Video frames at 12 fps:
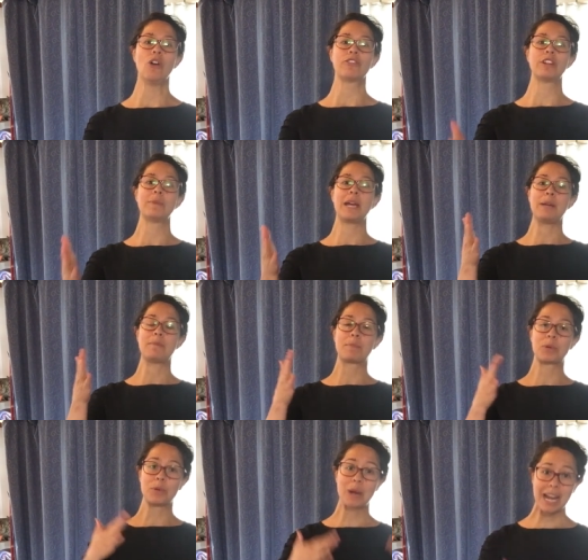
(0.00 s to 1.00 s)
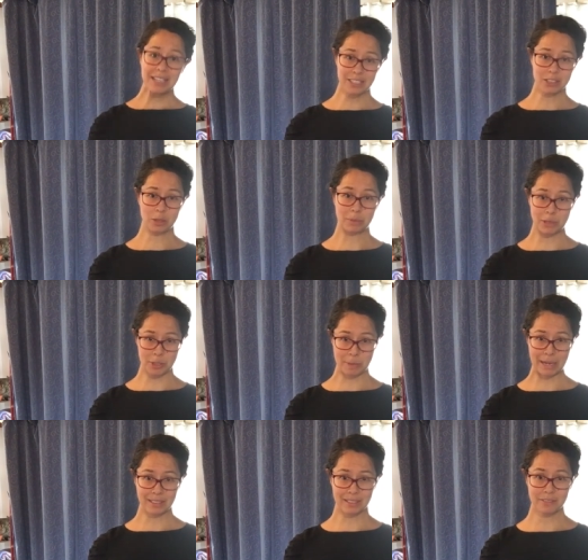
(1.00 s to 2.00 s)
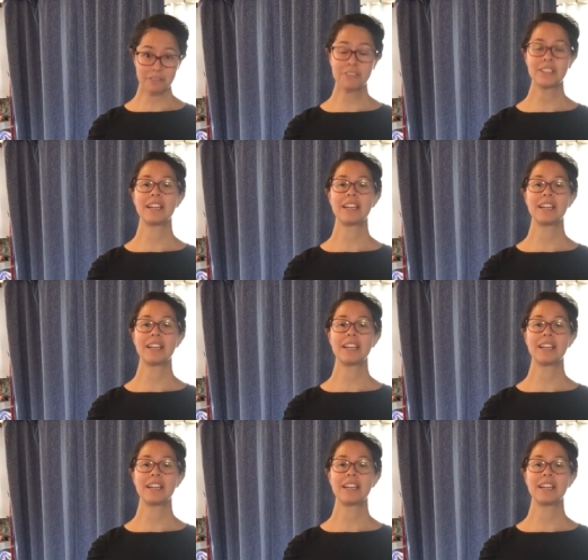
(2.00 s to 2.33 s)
From a practical perspective,